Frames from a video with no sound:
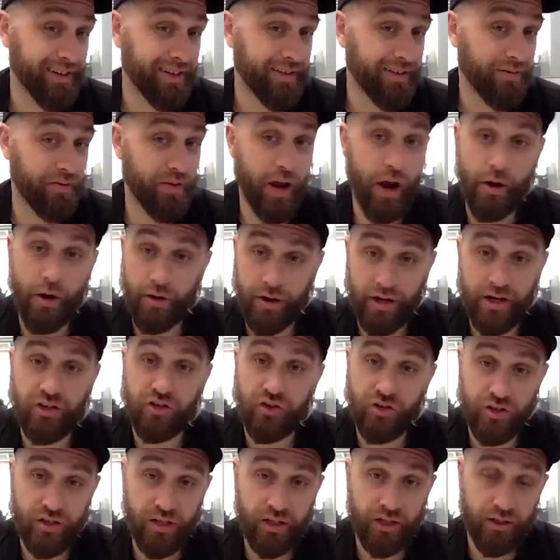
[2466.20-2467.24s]
Very
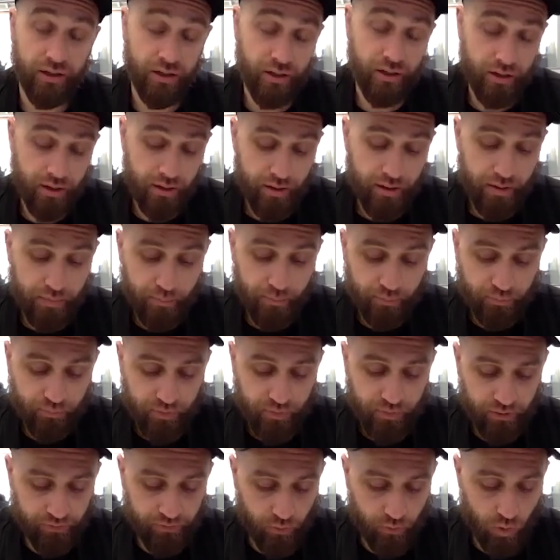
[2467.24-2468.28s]
interesting.
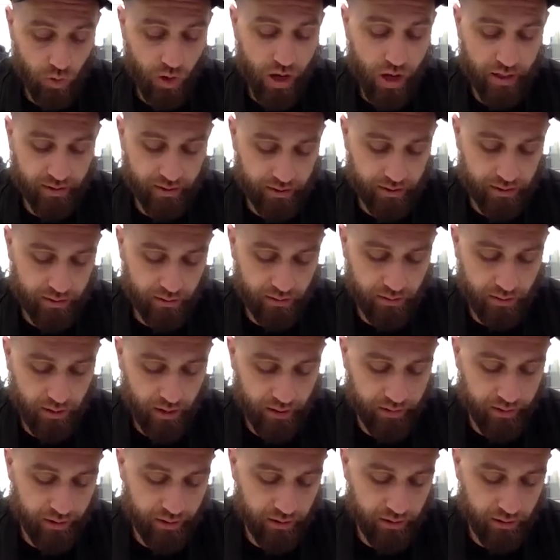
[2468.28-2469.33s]
For us,
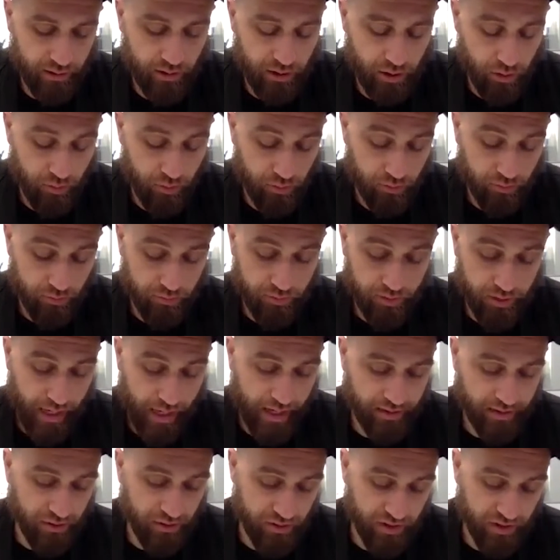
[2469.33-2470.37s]
I think, the
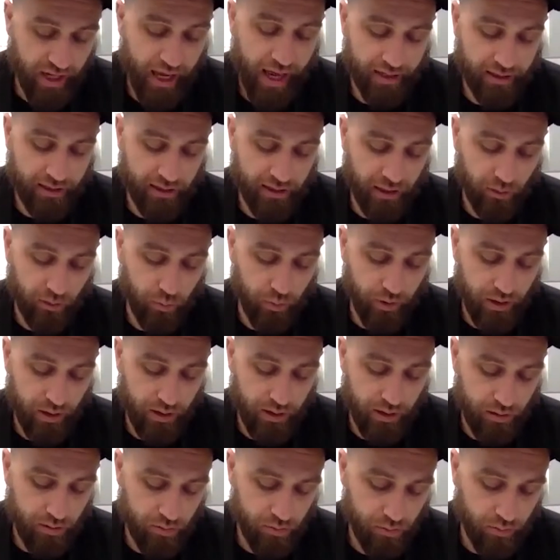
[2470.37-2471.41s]
answer is yes. Like
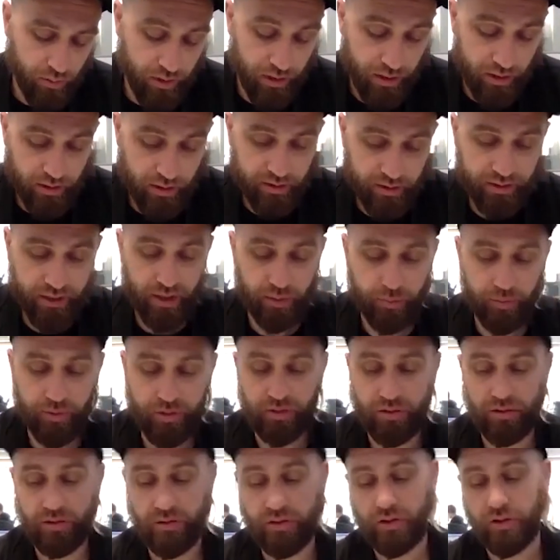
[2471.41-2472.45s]
we set up
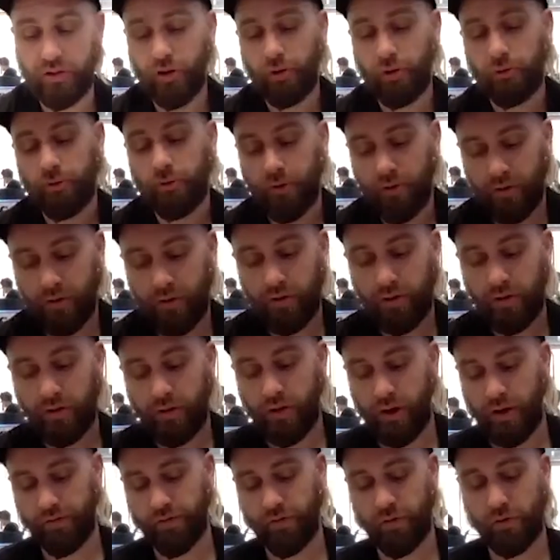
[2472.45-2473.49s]

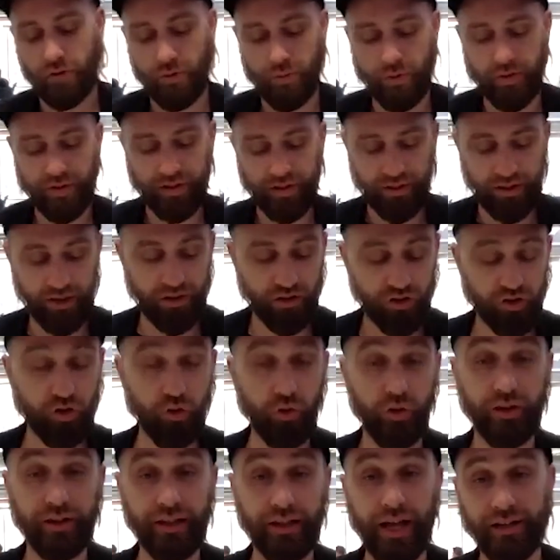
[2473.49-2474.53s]
a few new businesses
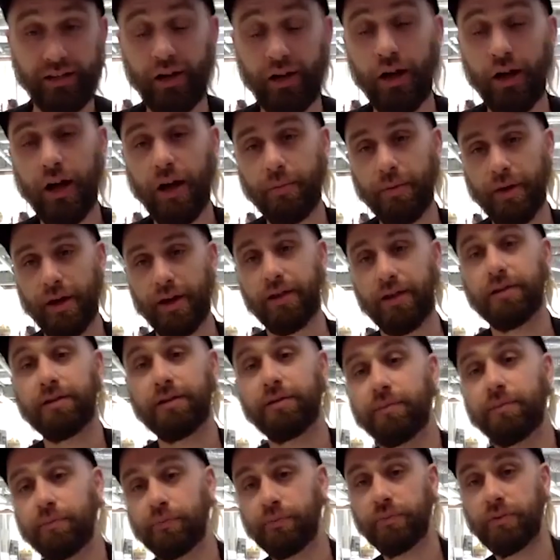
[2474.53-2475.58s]
during that time,
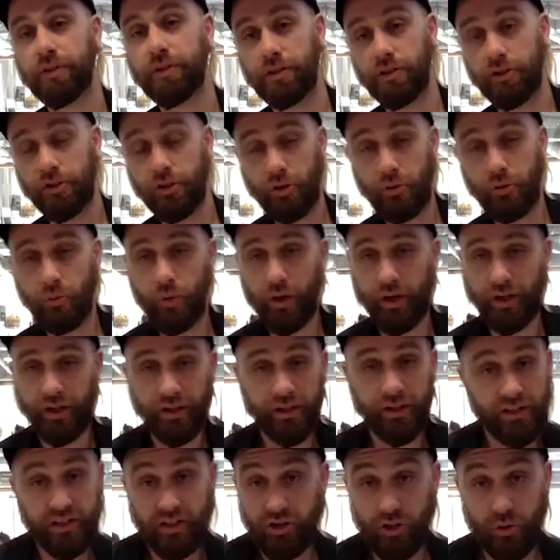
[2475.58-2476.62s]
and, we're going
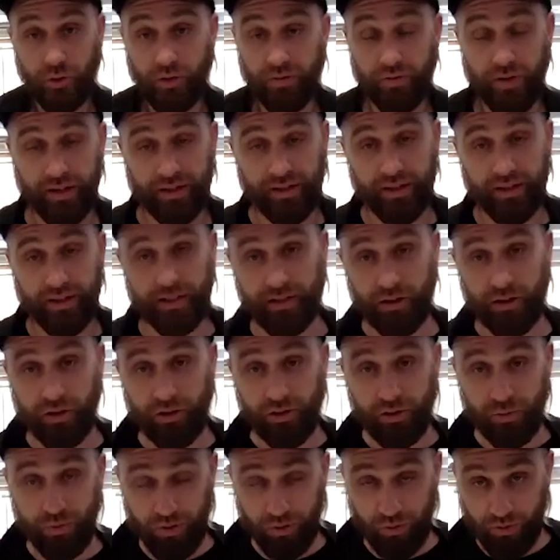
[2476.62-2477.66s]
to continue investing in
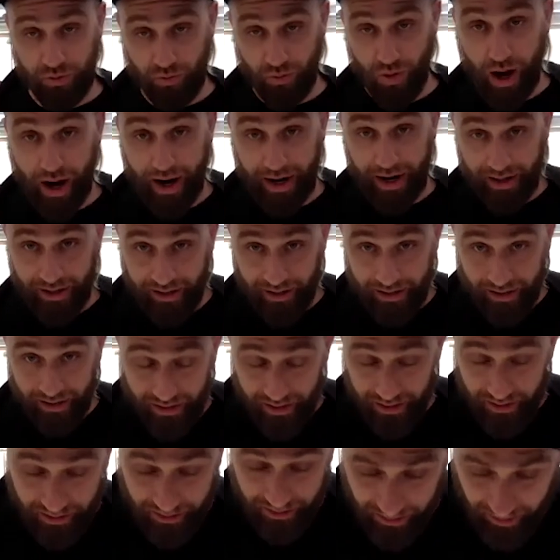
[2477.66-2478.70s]
those, which was great.
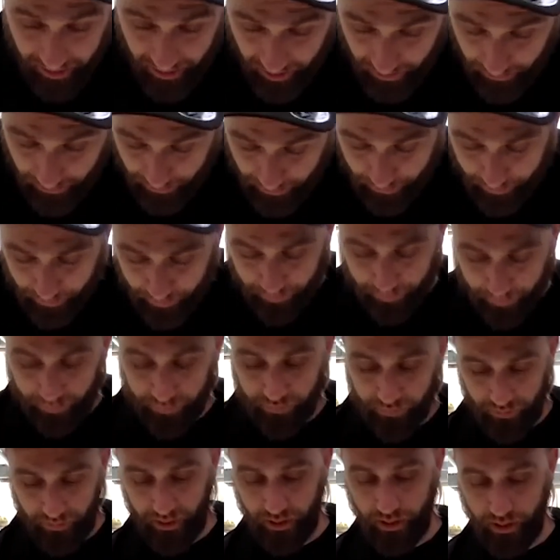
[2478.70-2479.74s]

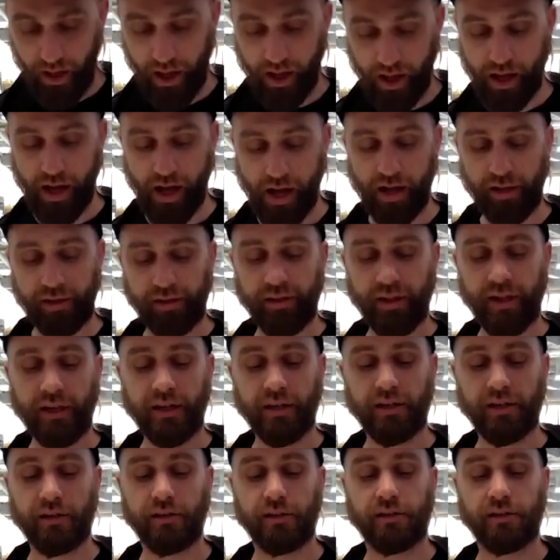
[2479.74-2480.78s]
I think